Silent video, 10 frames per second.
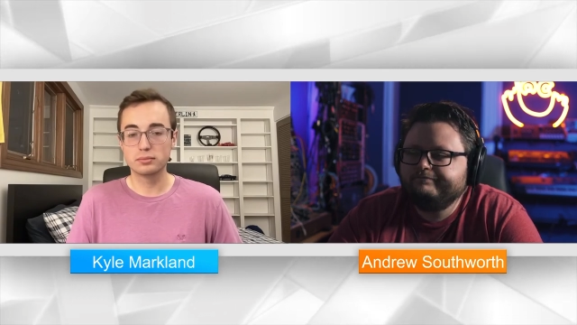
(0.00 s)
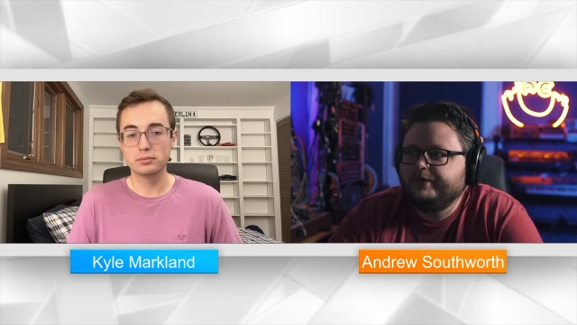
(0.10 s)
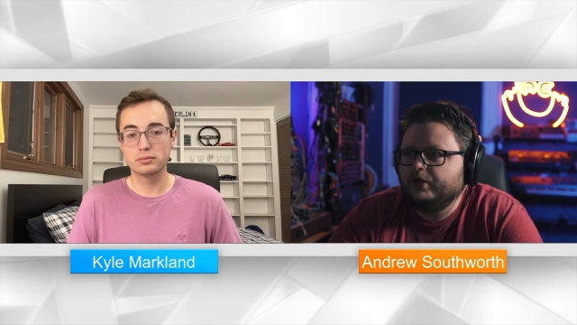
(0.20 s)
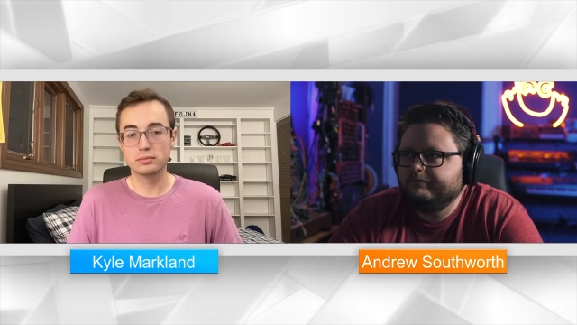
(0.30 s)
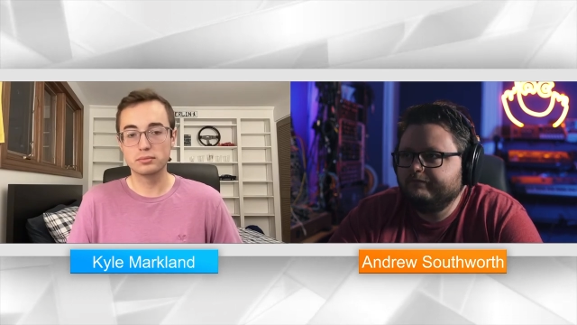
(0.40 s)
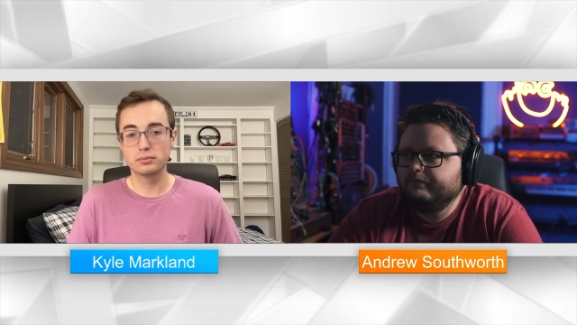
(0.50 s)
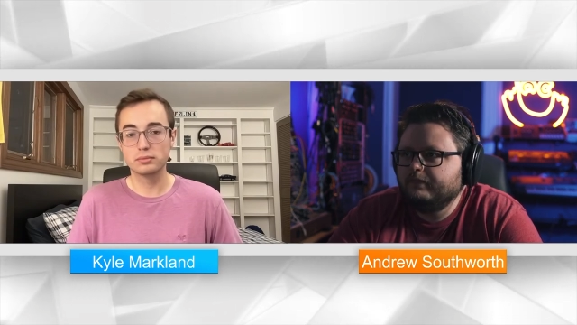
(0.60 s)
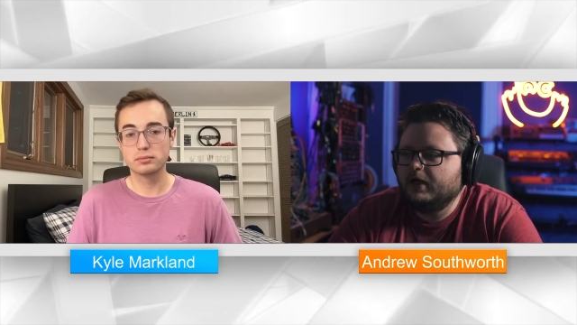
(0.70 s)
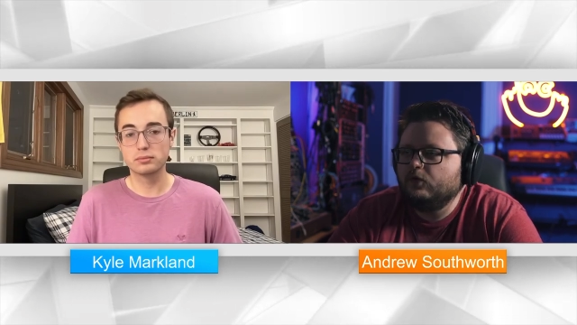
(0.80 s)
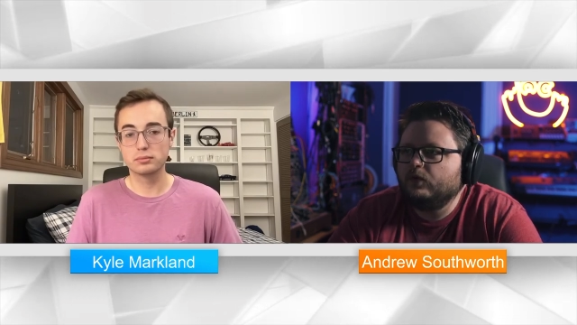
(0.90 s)
Speaker 1: you know,
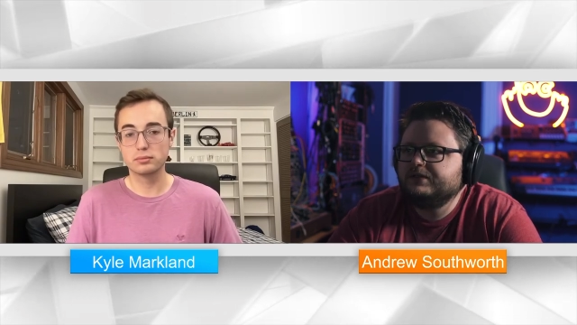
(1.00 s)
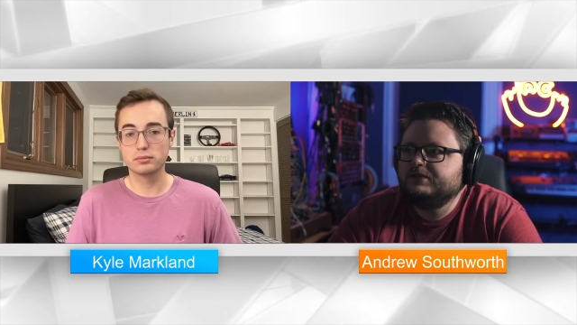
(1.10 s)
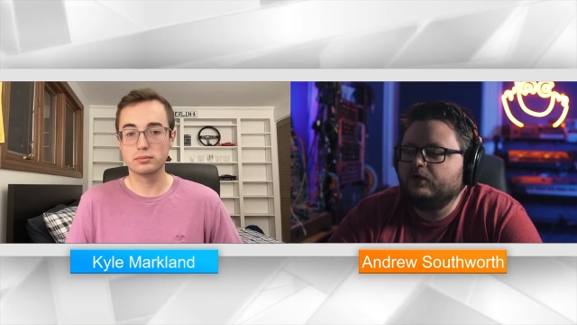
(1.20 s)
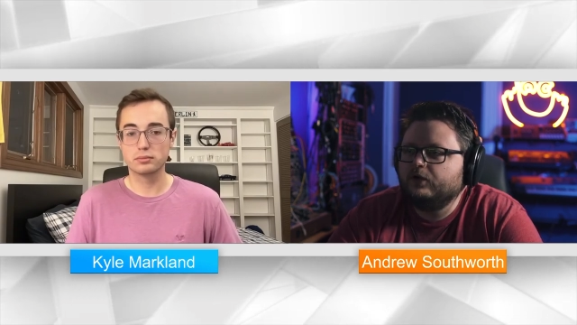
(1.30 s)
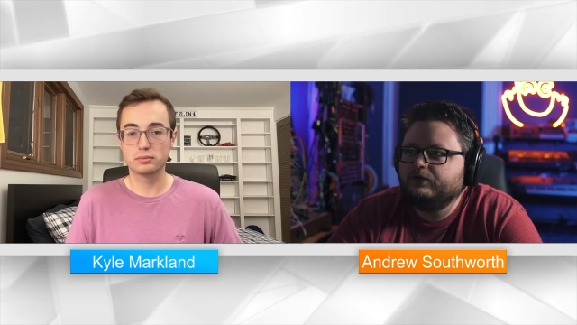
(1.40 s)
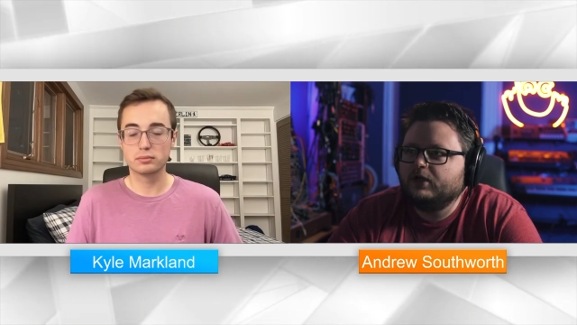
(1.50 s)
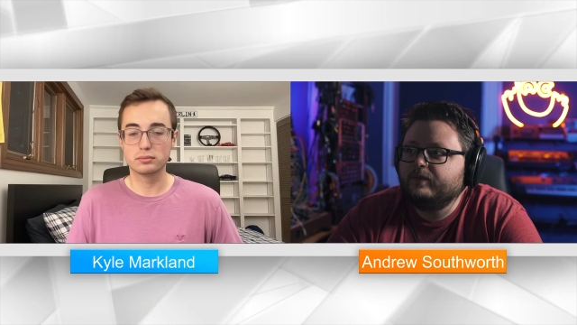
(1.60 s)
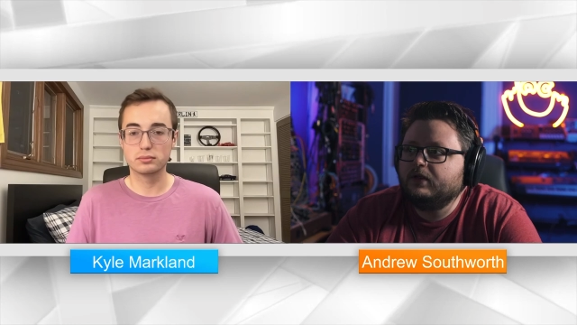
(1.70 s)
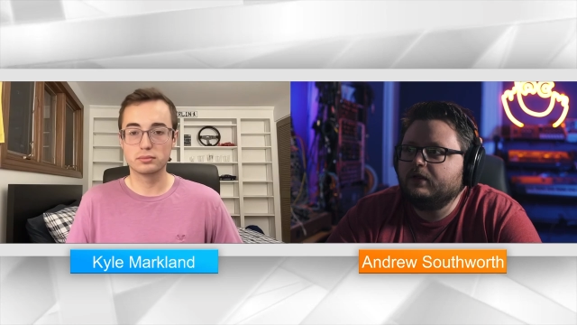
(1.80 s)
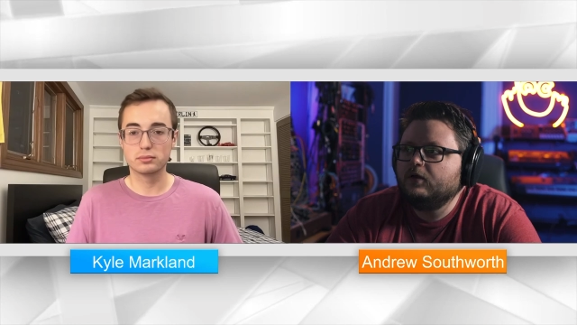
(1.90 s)
I don't want to stereotype
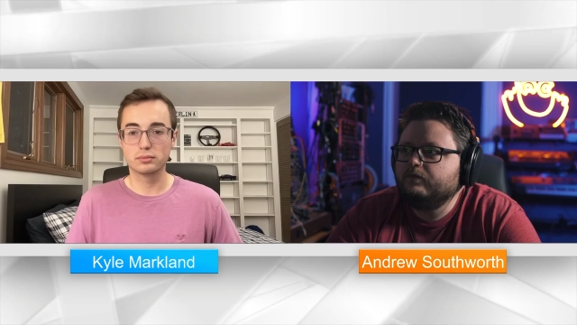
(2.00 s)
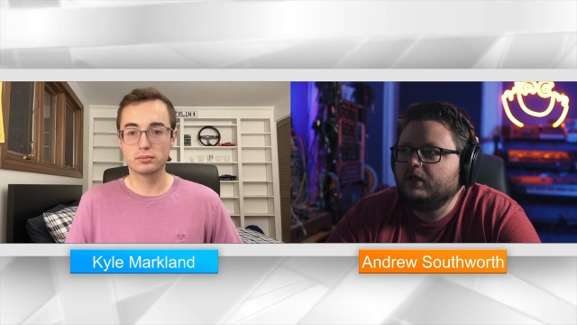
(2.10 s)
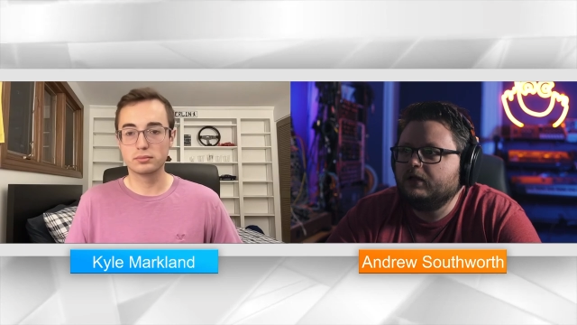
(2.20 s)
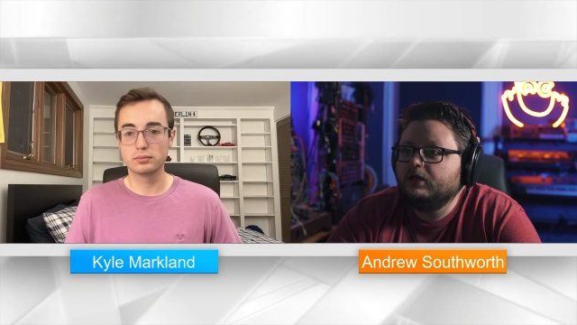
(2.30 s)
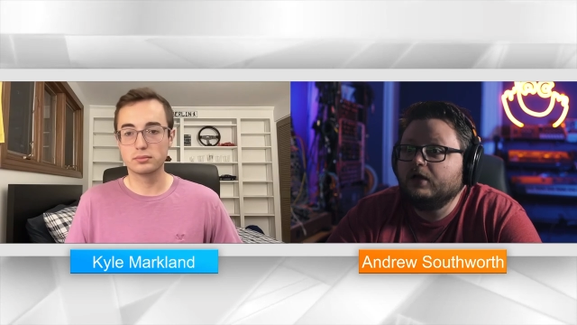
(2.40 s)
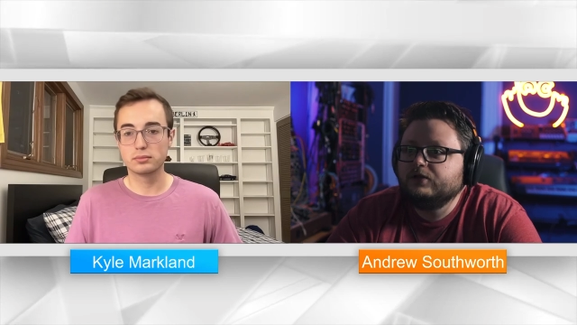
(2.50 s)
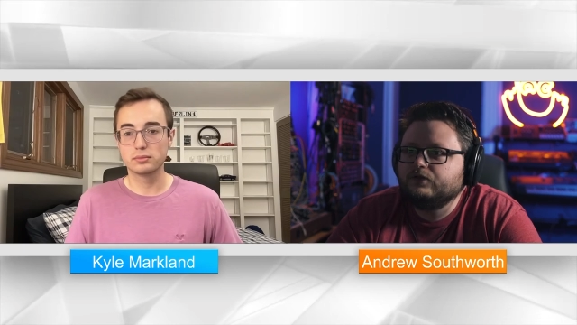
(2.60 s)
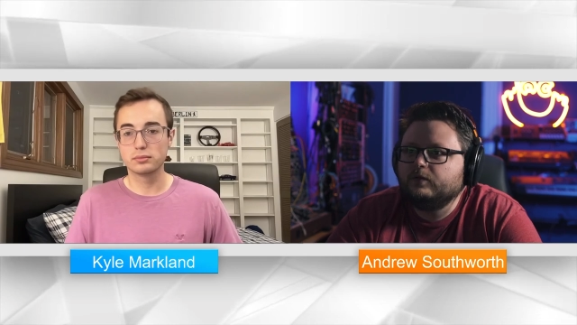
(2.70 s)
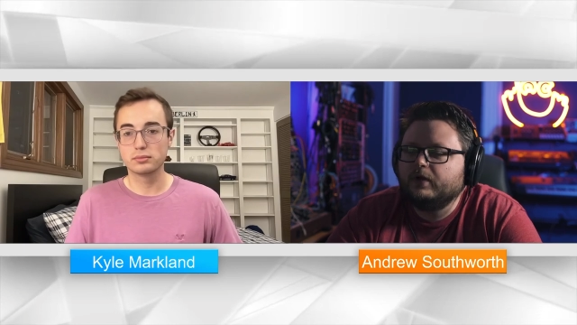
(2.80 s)
any com- any country,